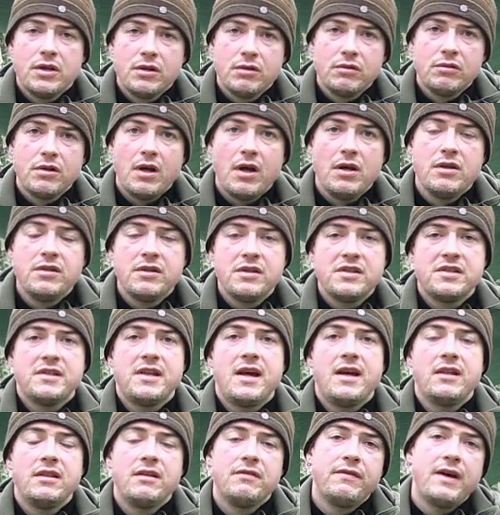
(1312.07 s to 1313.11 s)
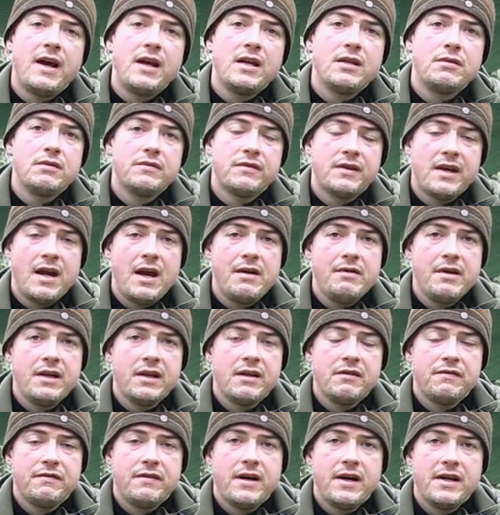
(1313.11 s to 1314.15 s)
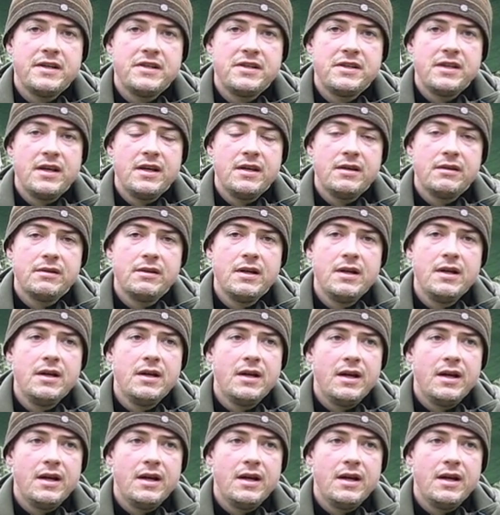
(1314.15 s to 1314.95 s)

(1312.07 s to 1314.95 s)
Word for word: you'll understand the value of carrying a fire steel,